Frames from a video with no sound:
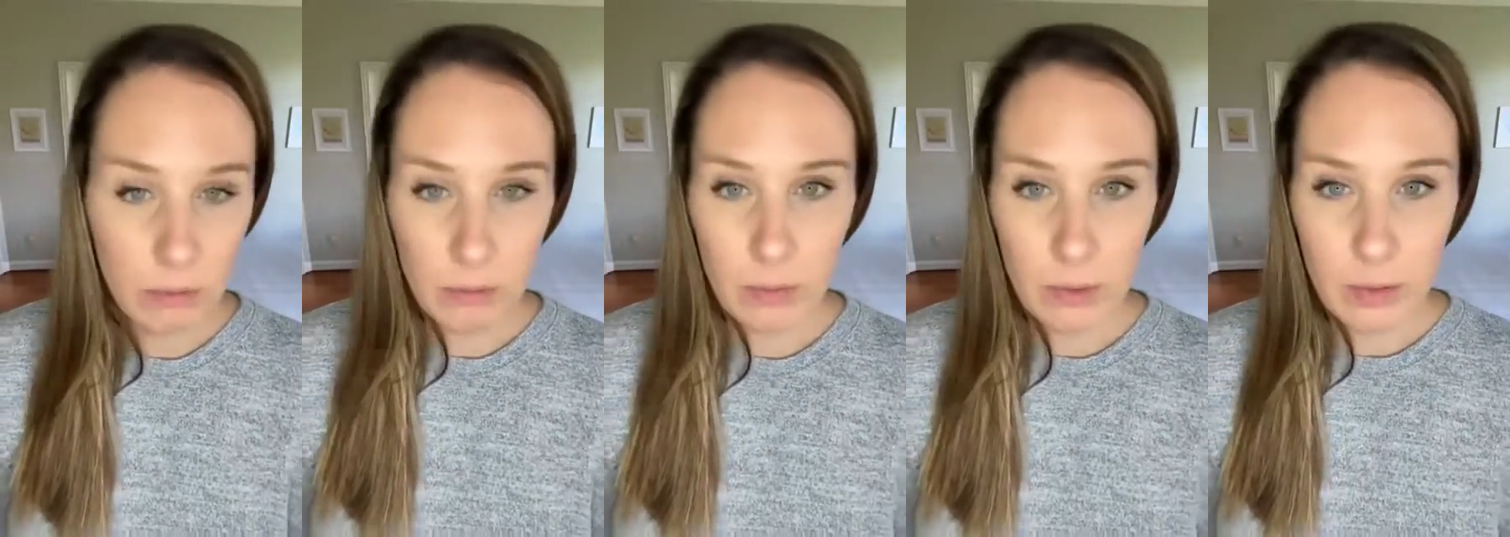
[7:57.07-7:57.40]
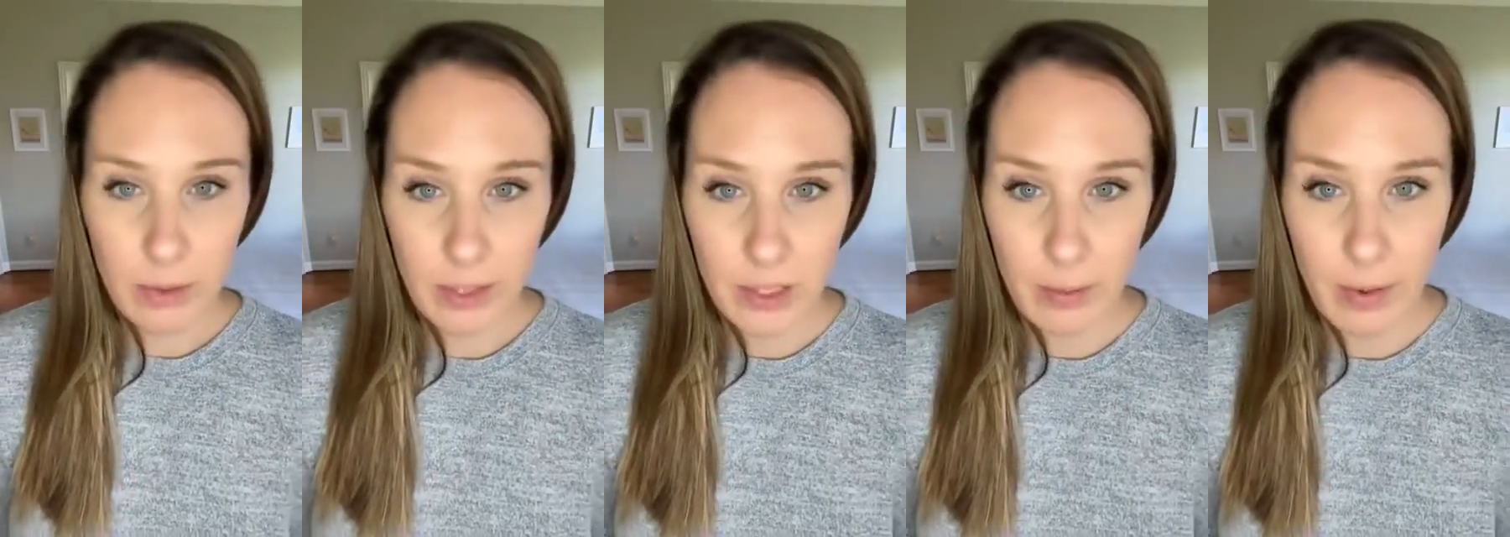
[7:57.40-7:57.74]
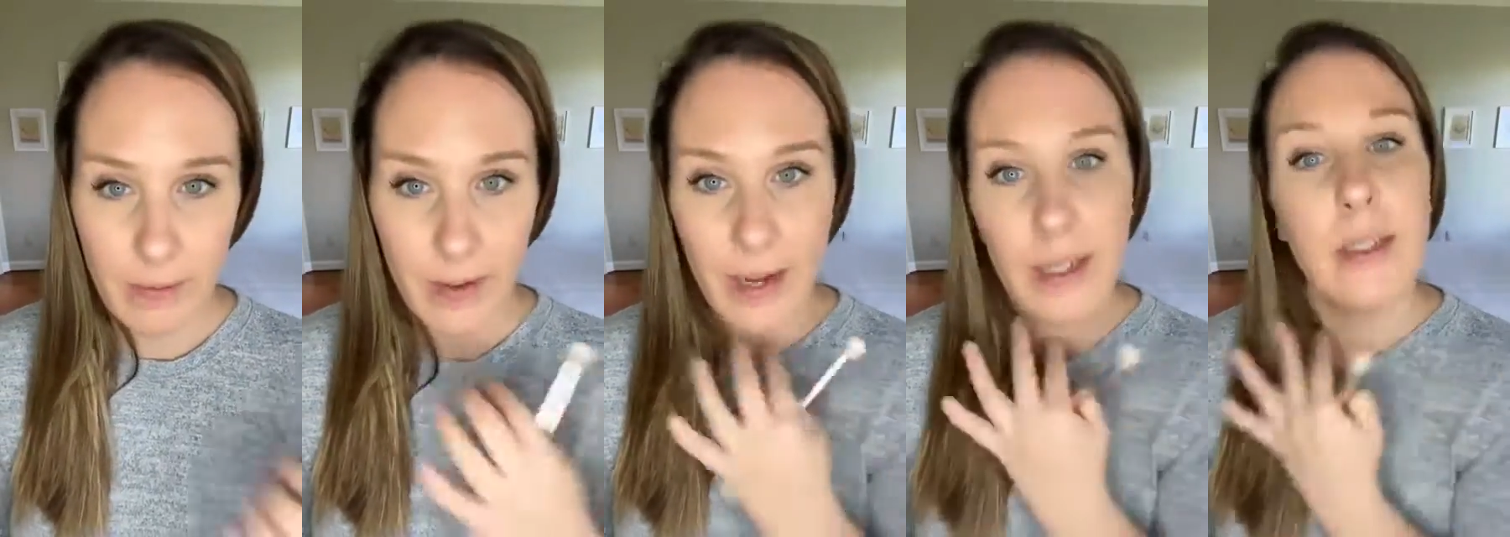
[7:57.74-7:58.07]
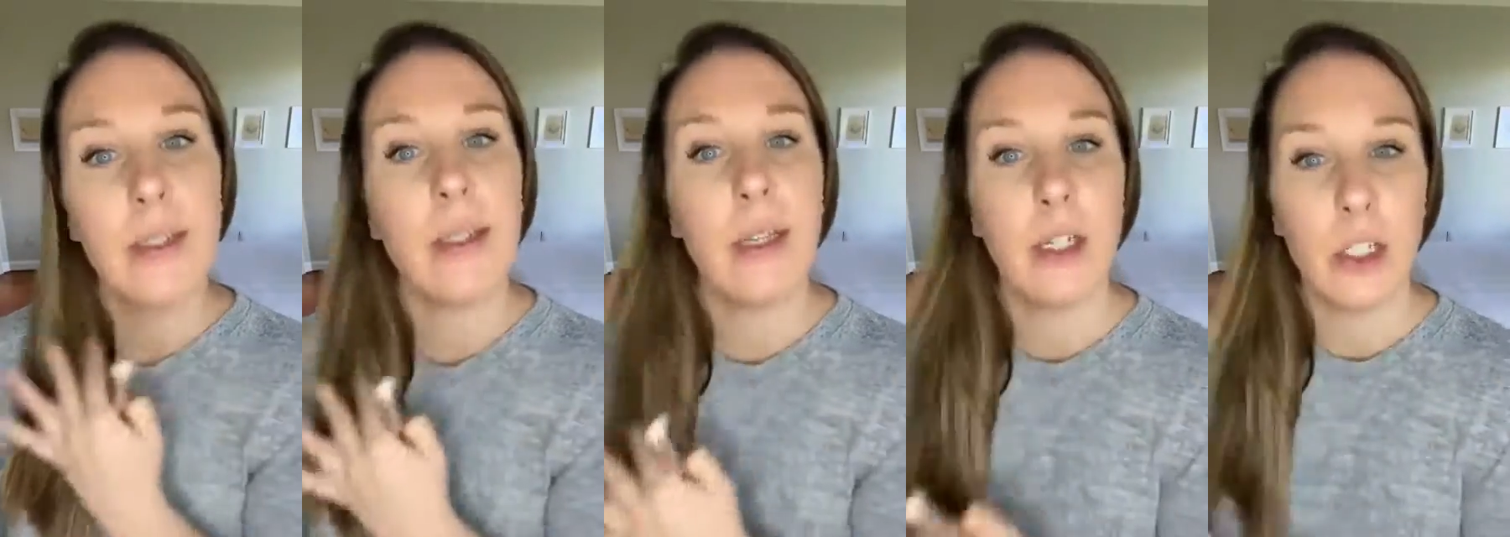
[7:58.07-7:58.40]
the rest of my face
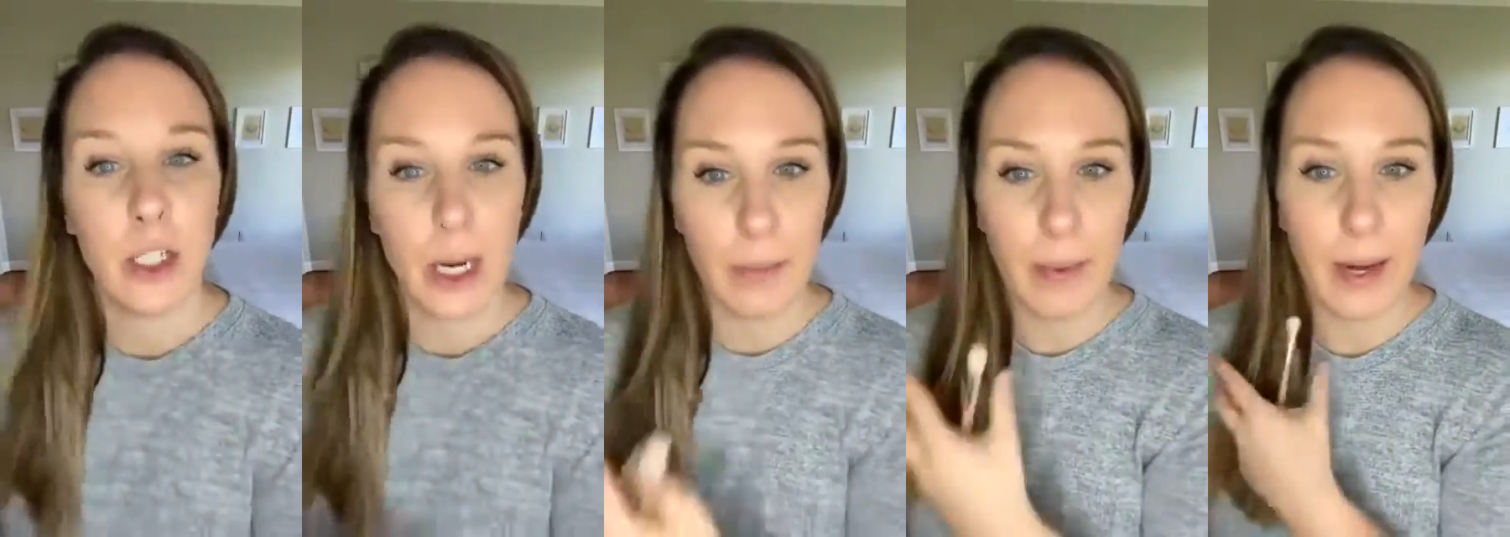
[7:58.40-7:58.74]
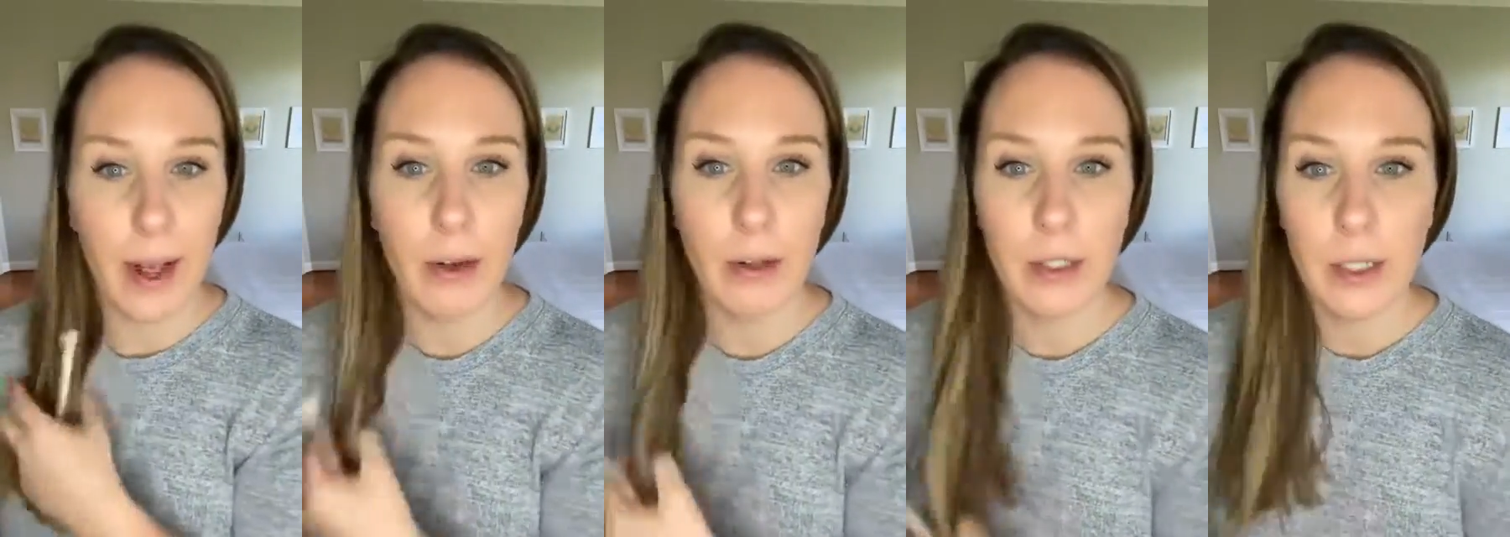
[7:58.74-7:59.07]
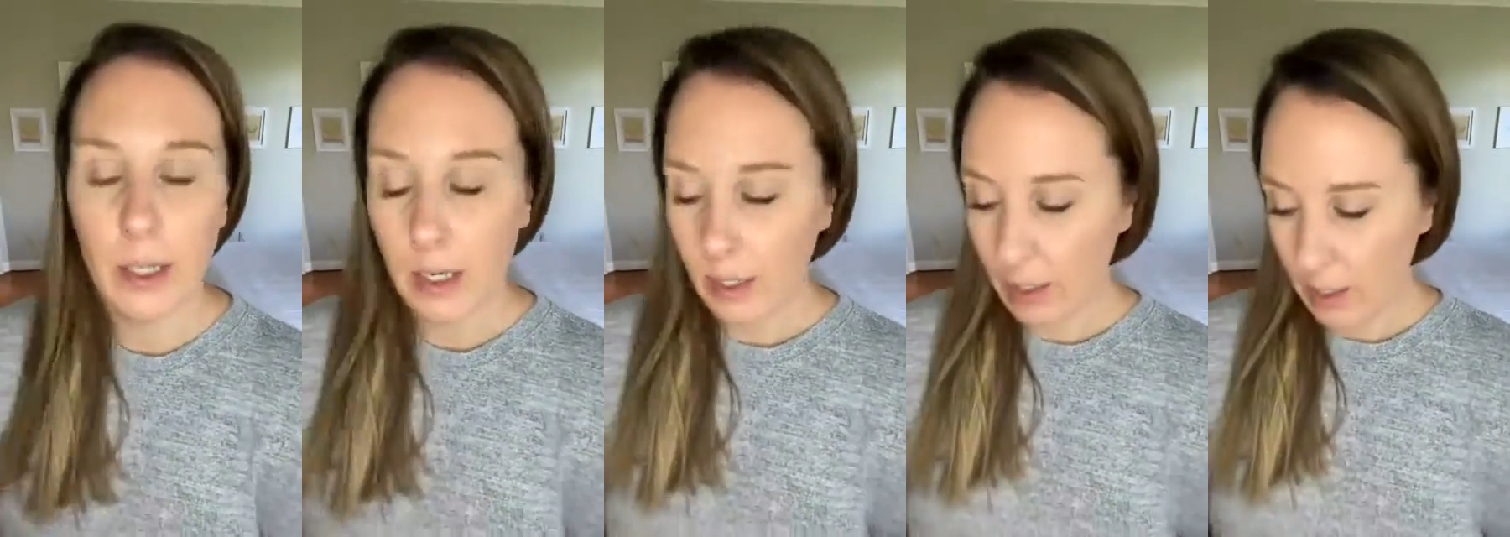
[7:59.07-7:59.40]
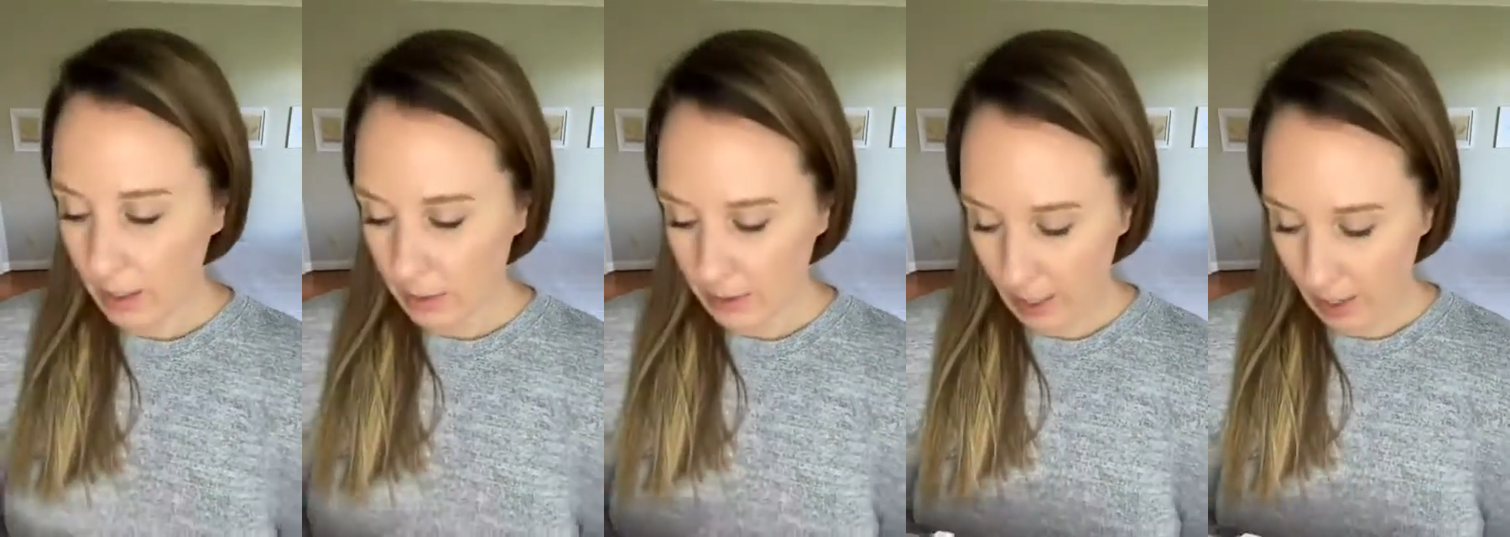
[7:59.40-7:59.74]
and shape it out.
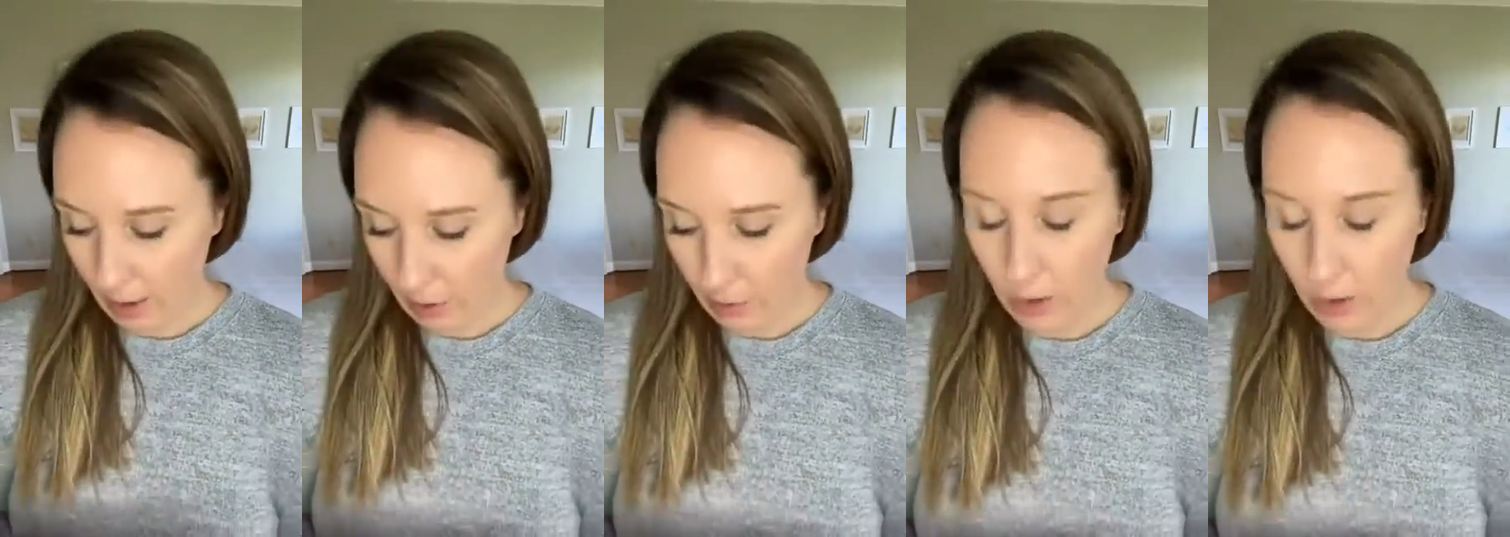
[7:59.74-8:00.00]
So